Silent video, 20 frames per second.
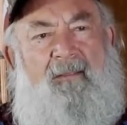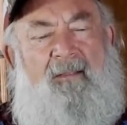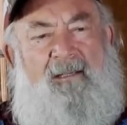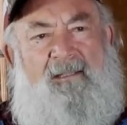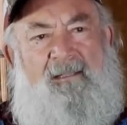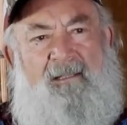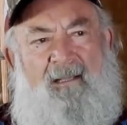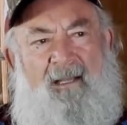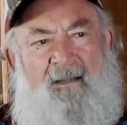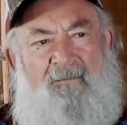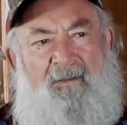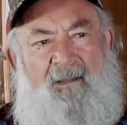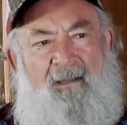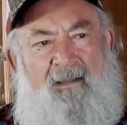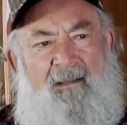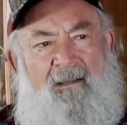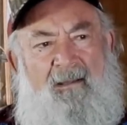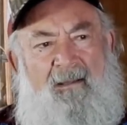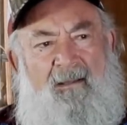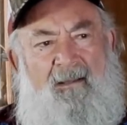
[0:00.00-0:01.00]
that's
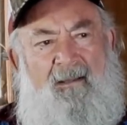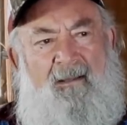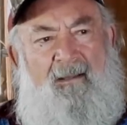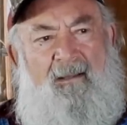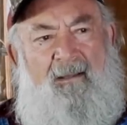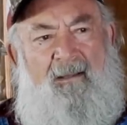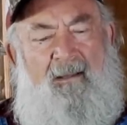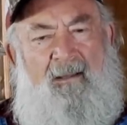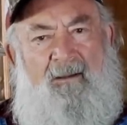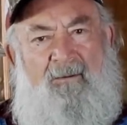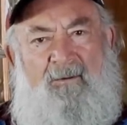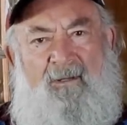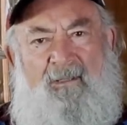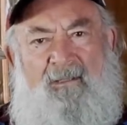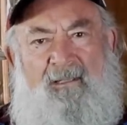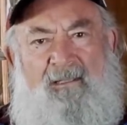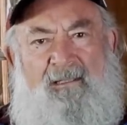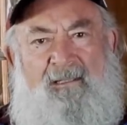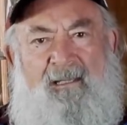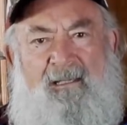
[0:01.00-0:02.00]
living
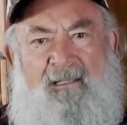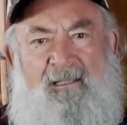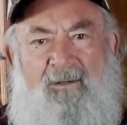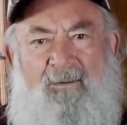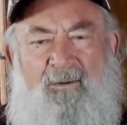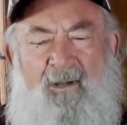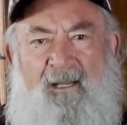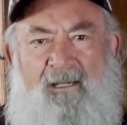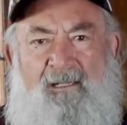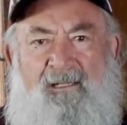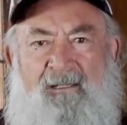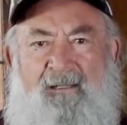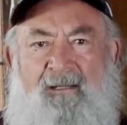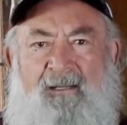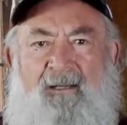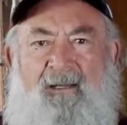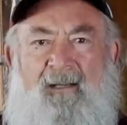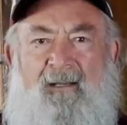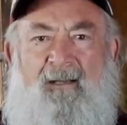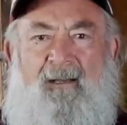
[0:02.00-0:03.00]
with this situation.
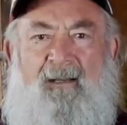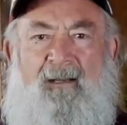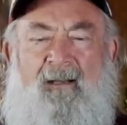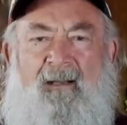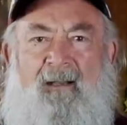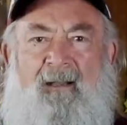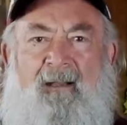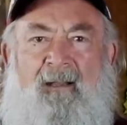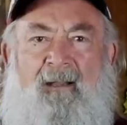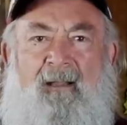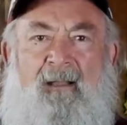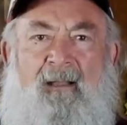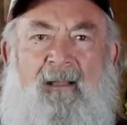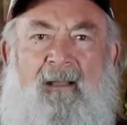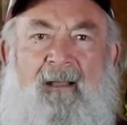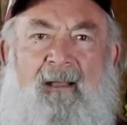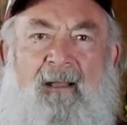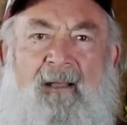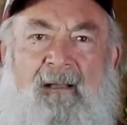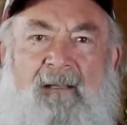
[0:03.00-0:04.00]

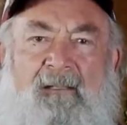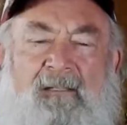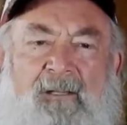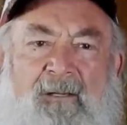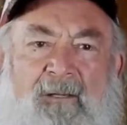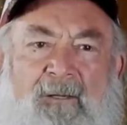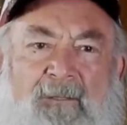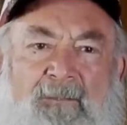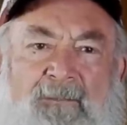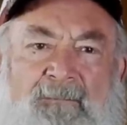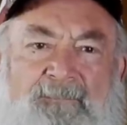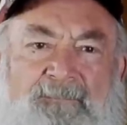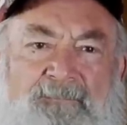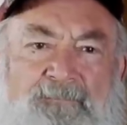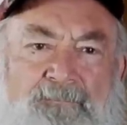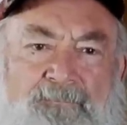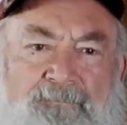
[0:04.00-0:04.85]
So,